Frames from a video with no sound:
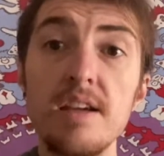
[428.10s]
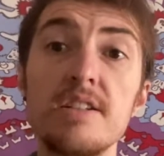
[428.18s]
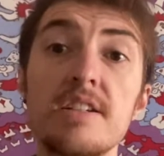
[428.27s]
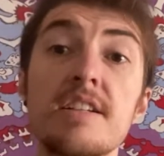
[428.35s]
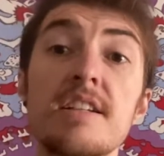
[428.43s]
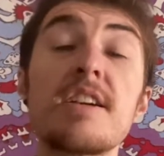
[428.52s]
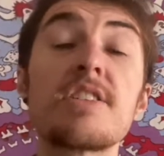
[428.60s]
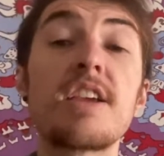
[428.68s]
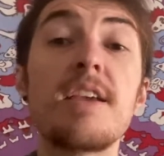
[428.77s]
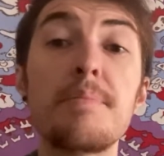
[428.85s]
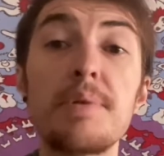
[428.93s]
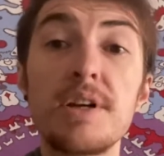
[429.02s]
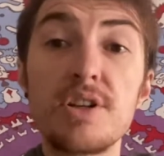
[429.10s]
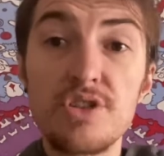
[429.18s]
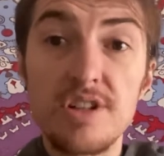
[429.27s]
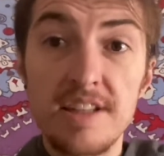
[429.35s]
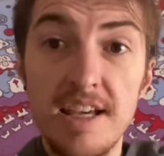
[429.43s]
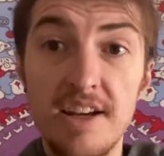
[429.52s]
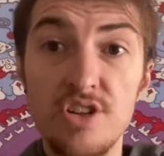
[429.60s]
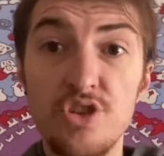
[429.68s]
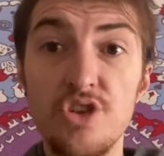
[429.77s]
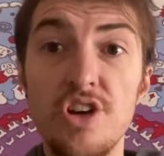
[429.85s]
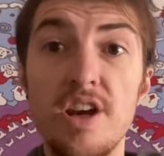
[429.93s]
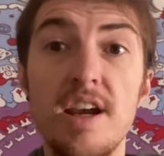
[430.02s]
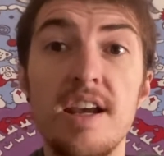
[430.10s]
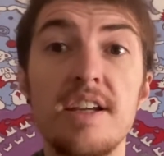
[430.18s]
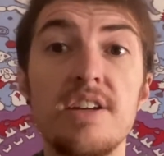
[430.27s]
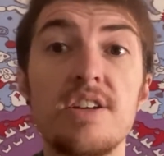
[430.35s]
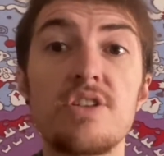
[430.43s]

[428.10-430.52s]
And I keep picturing that jade